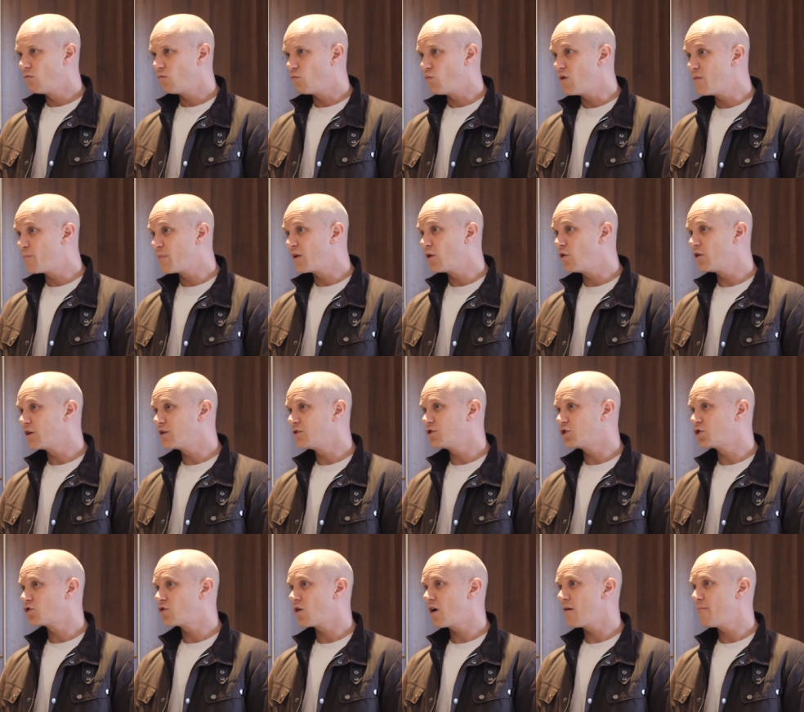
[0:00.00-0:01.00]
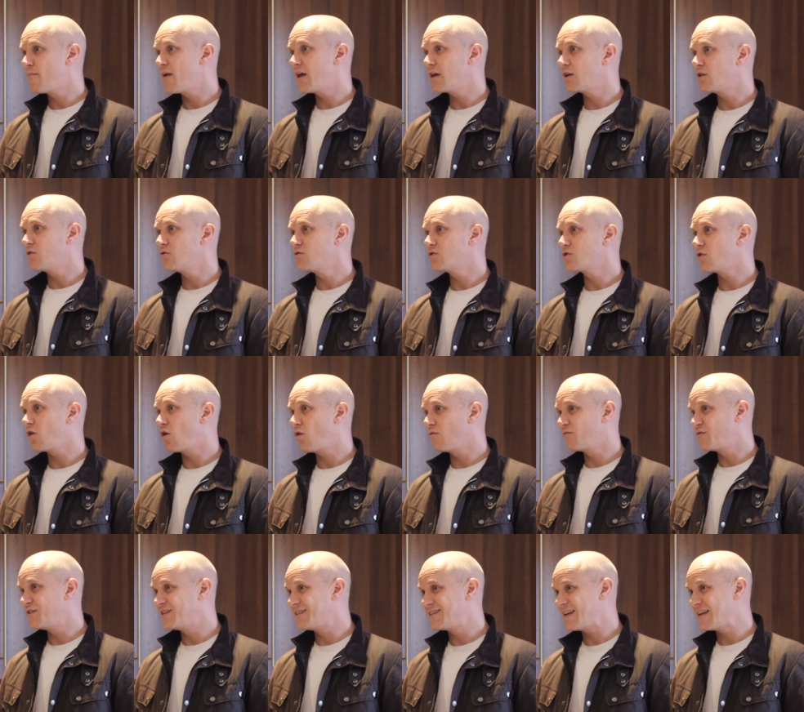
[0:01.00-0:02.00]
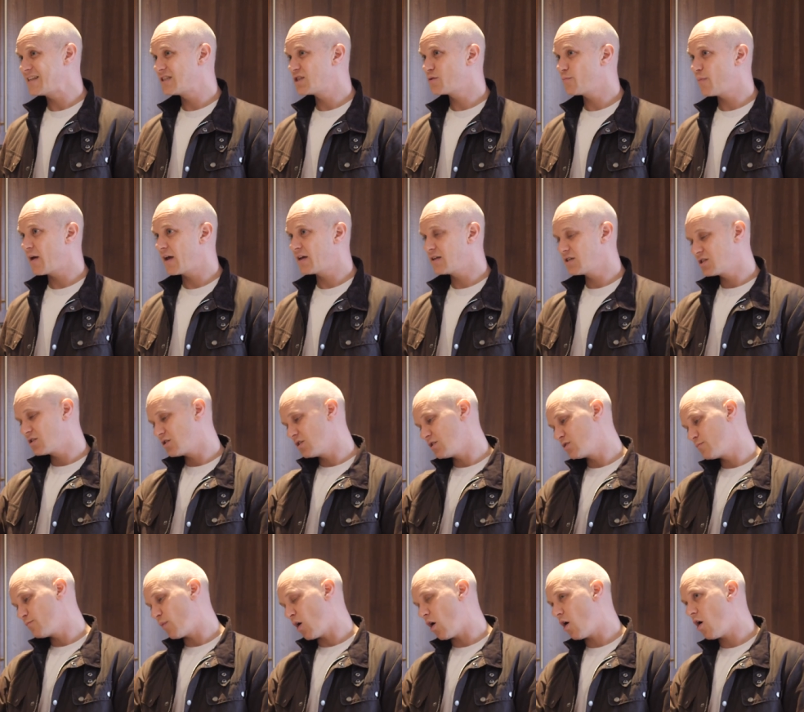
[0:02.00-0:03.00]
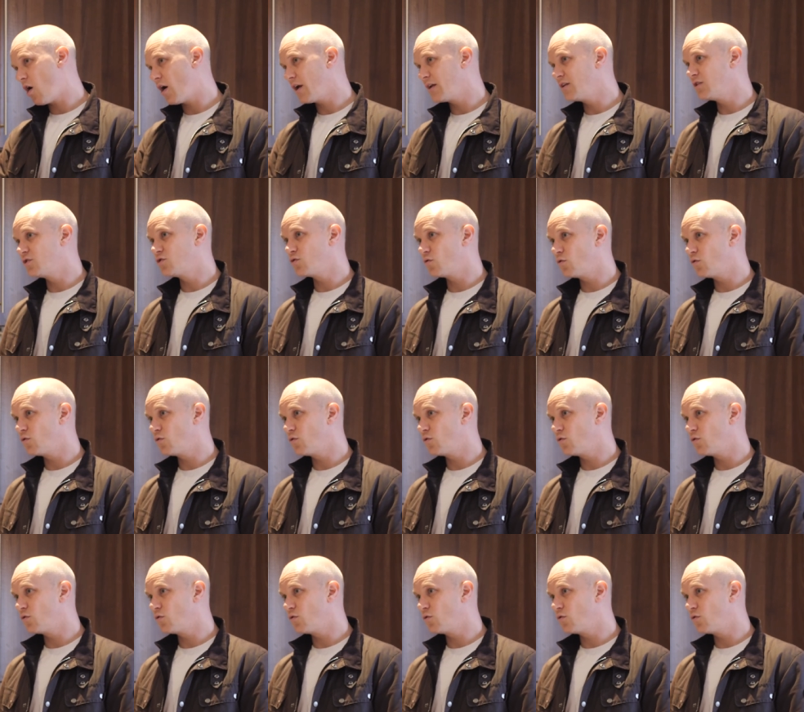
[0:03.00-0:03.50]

We've been looking to try and make use of the dead space that's behind